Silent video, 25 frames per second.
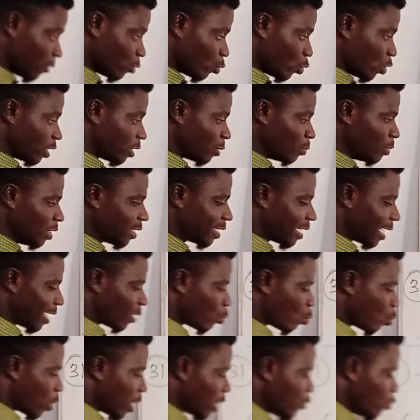So it means
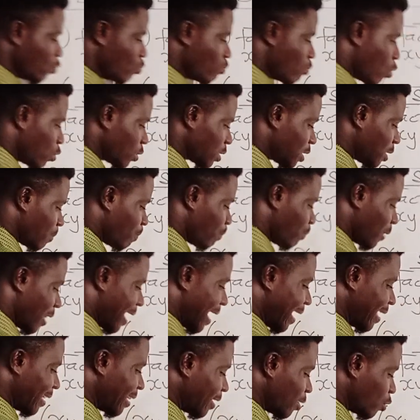that when you
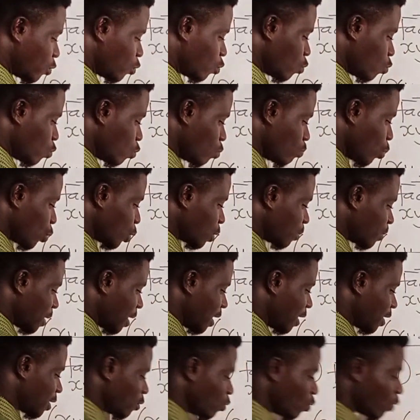multiply this to
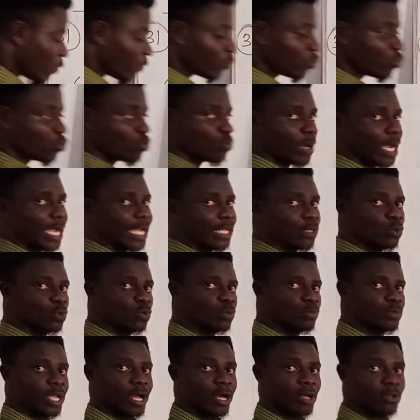multiplication of two
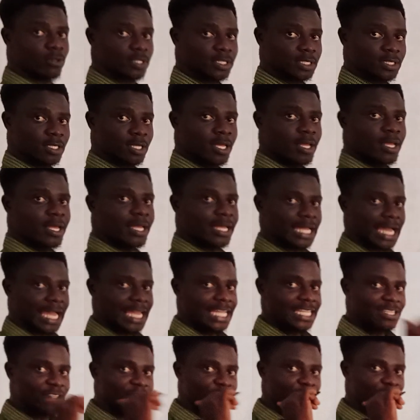binomials,
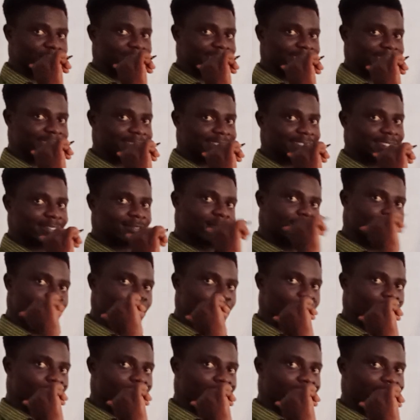kindly visit
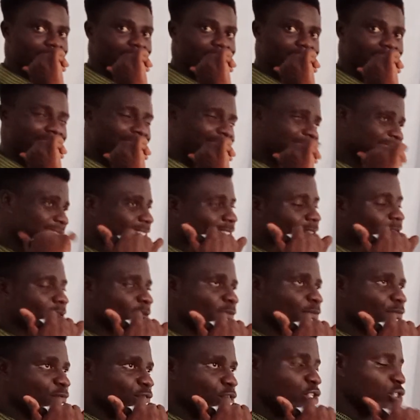my
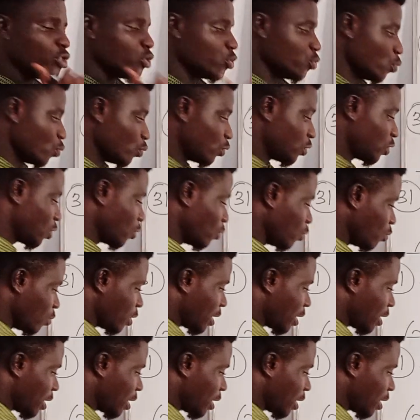last videos.